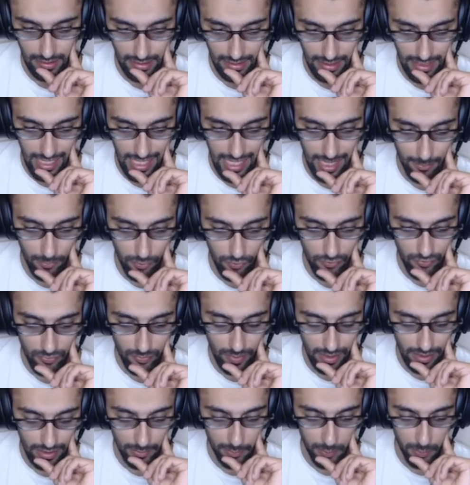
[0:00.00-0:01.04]
I moved
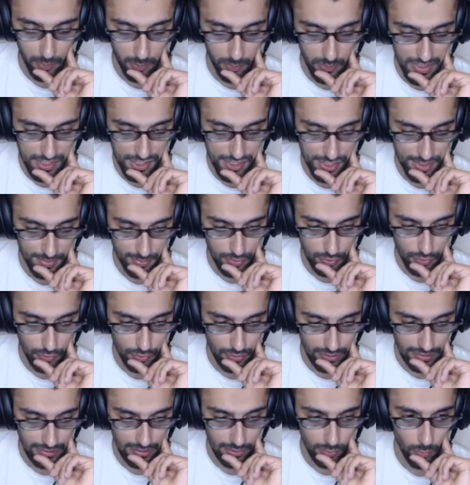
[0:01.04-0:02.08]
my bishop to
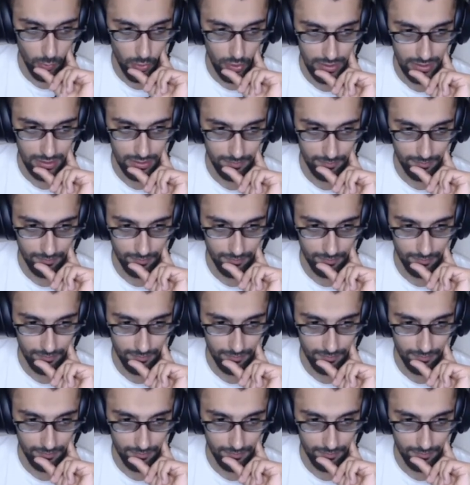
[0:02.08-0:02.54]
e1.